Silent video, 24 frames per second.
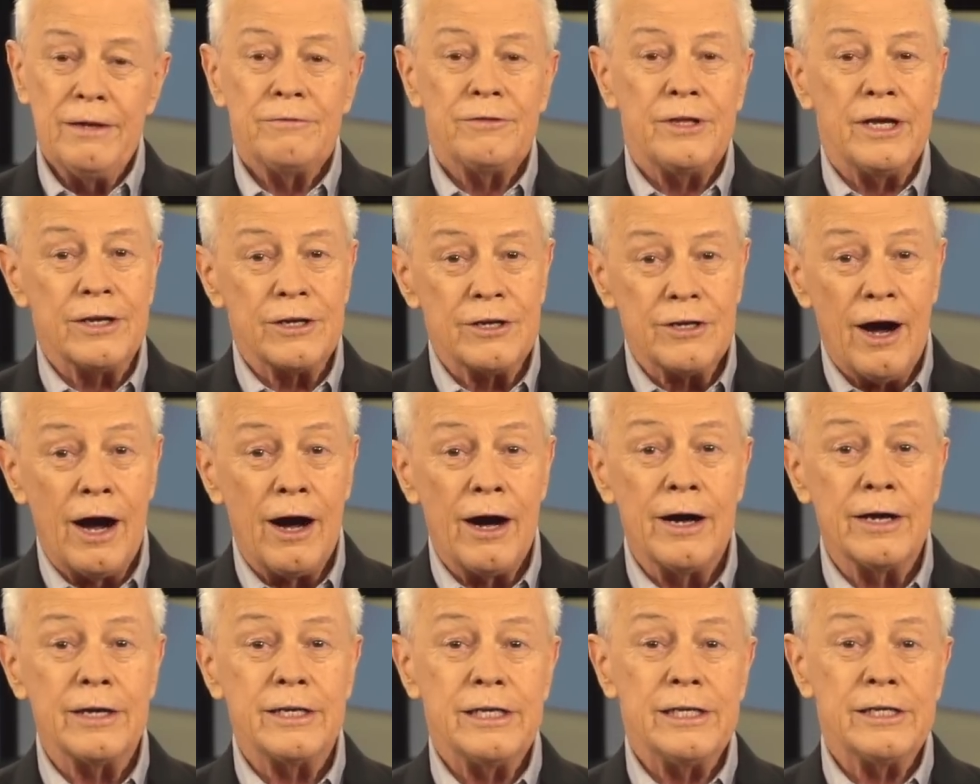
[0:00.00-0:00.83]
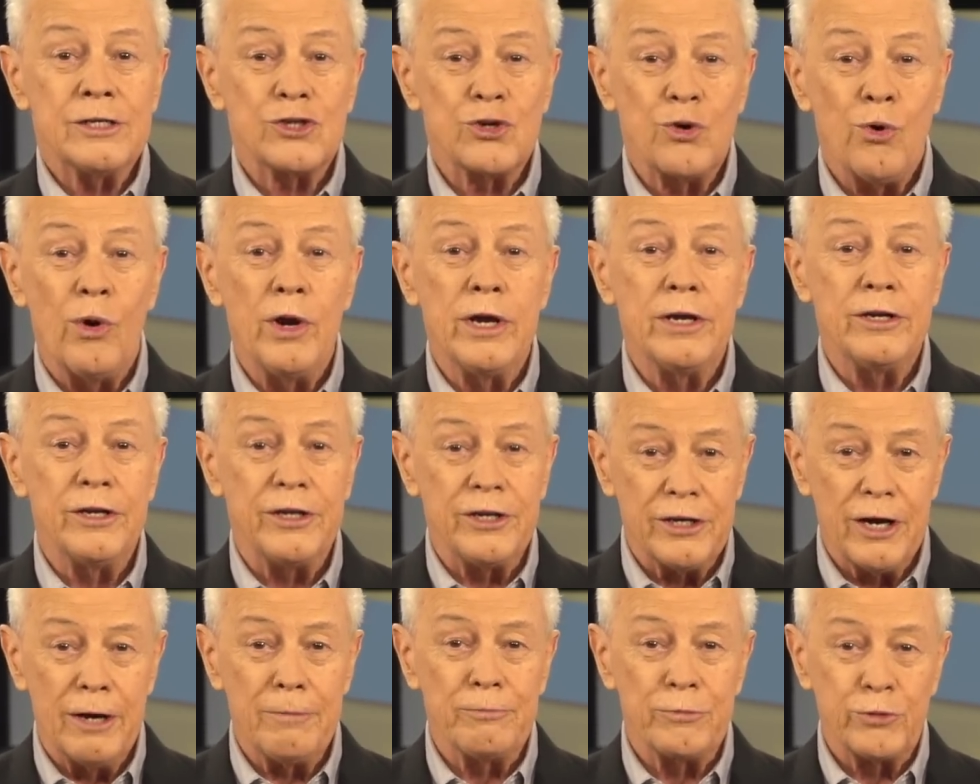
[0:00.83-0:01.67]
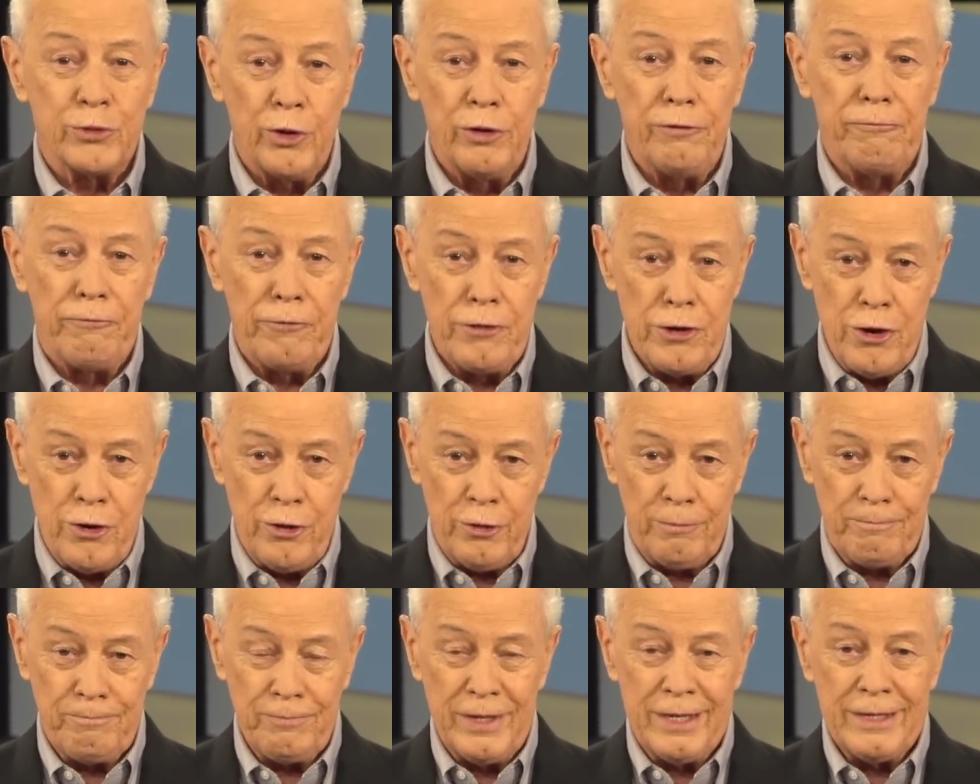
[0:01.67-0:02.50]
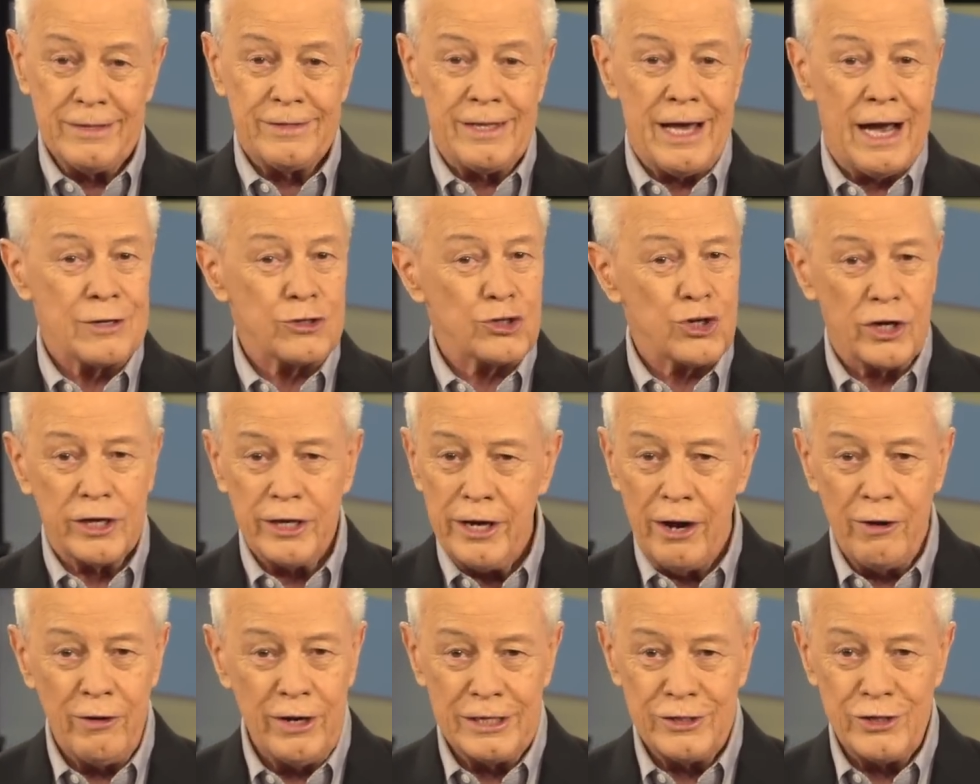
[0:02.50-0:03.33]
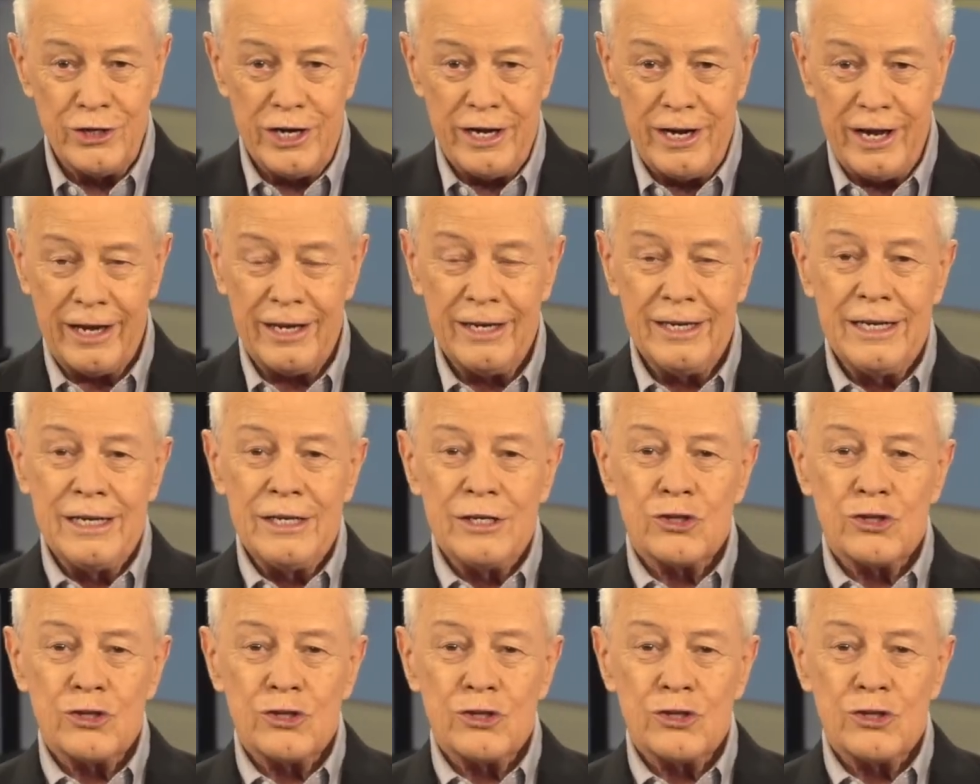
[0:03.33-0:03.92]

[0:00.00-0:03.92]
then God is going to come through for you. That's a guarantee.